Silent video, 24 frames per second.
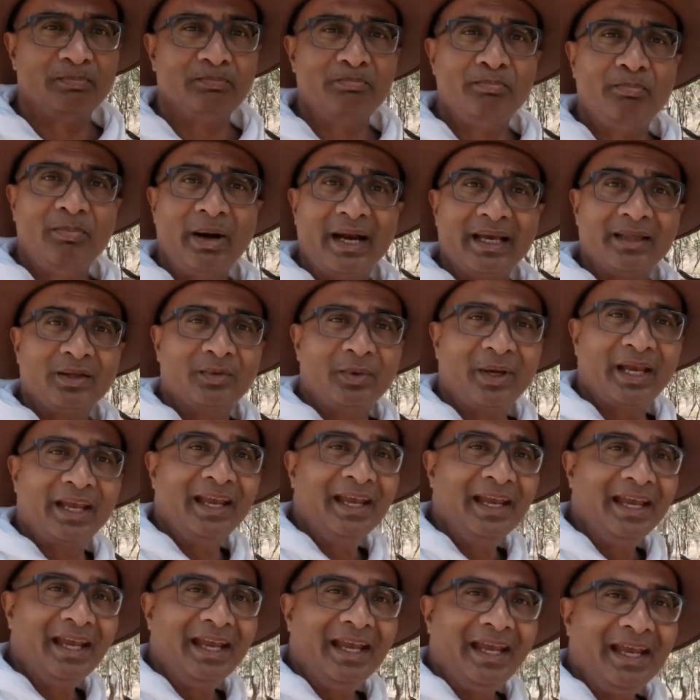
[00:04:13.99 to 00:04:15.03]
By the way,
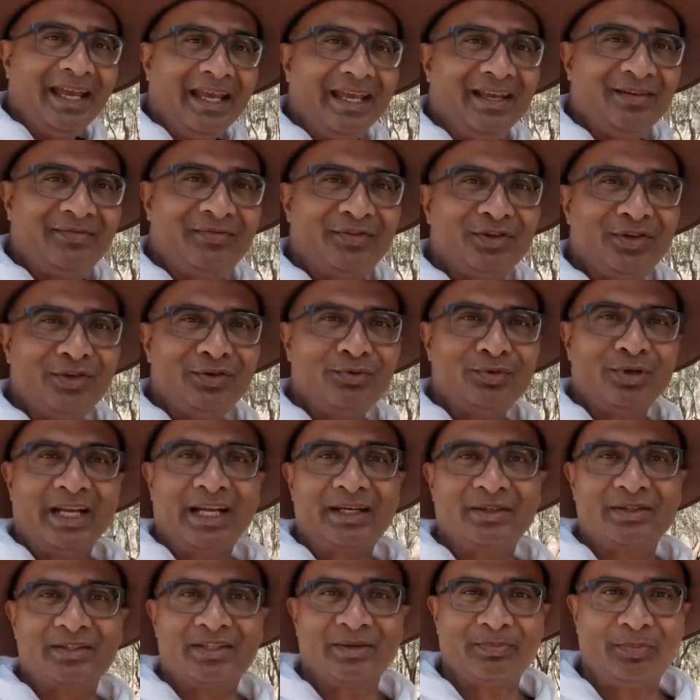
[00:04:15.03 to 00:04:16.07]
if you would
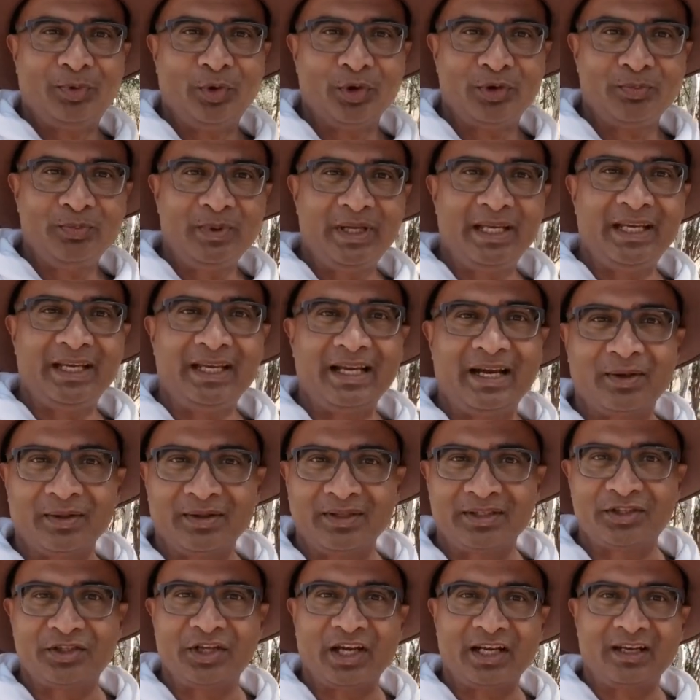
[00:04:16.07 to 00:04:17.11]
like to support me
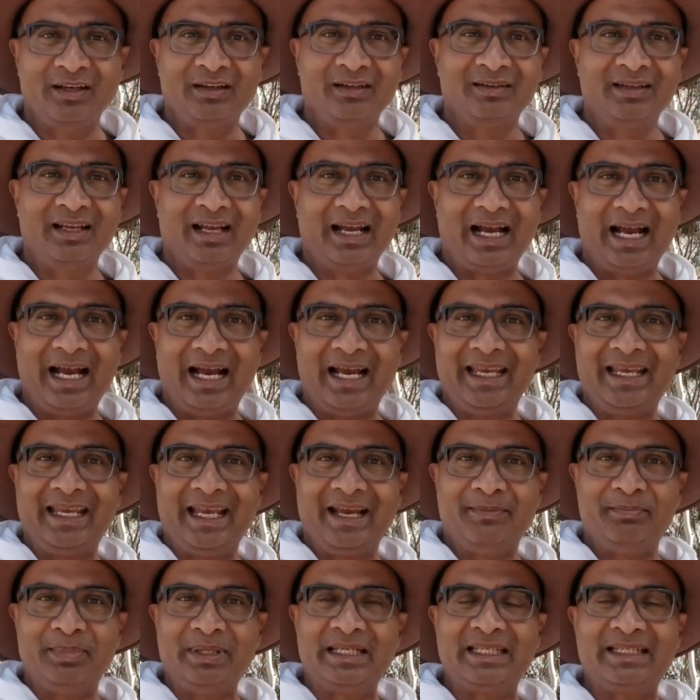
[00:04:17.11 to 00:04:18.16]
on the channel, I
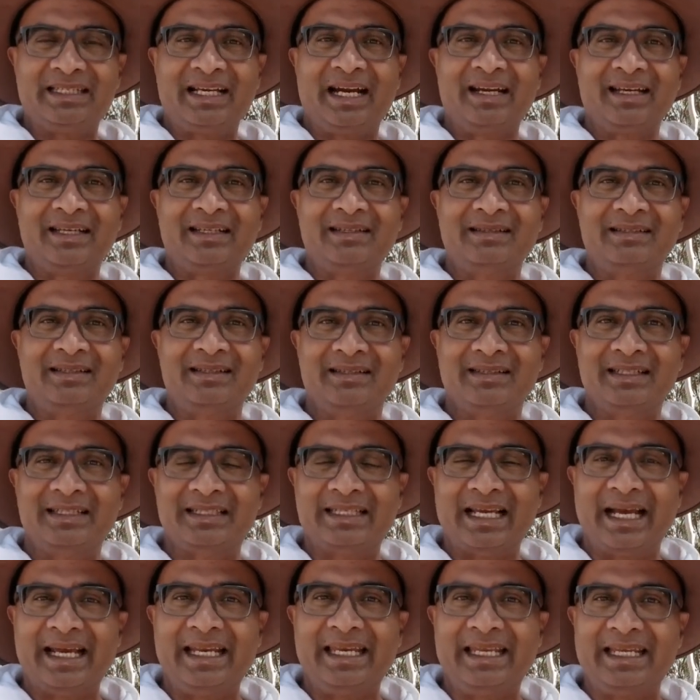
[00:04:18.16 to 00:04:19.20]
have been starting
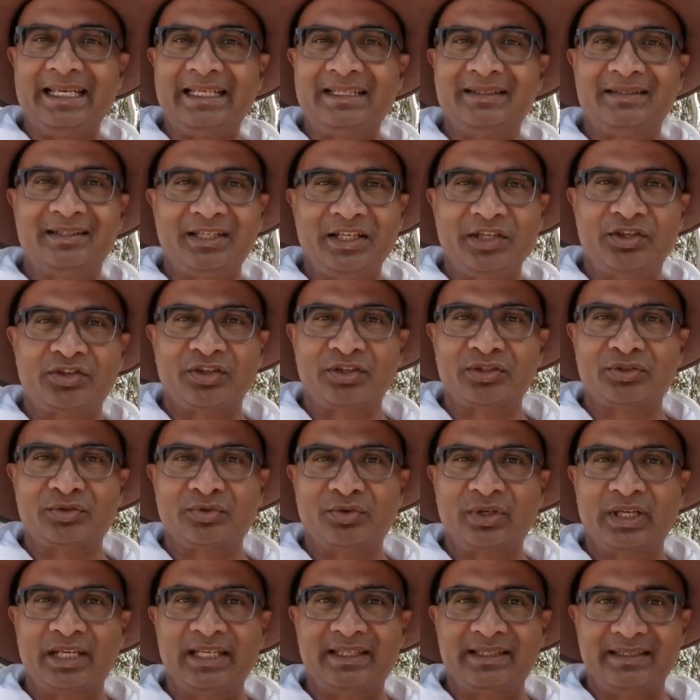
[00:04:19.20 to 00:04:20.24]
designing t-shirts,
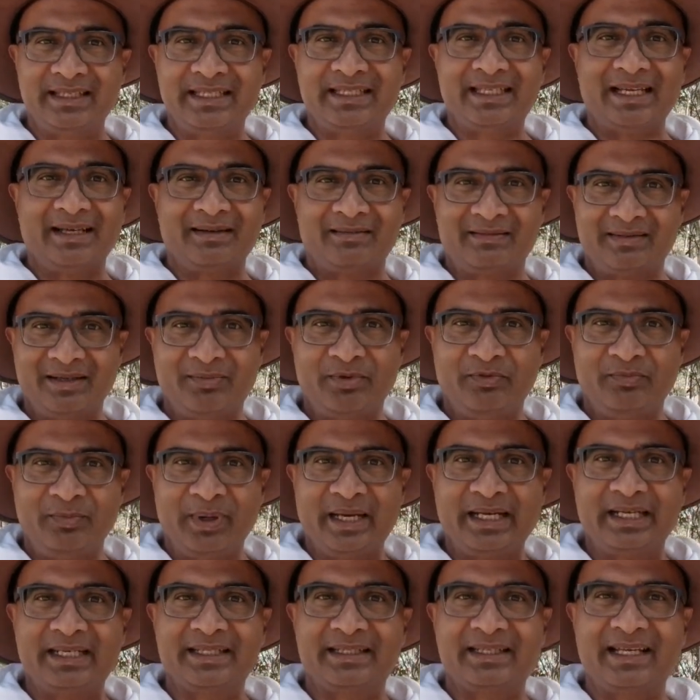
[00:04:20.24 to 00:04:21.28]
hoodies. These are some of
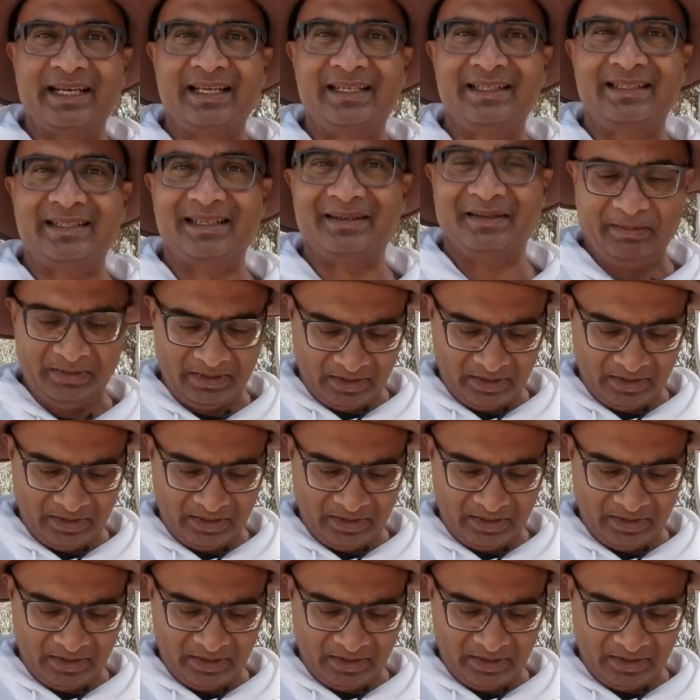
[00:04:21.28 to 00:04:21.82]
my designs.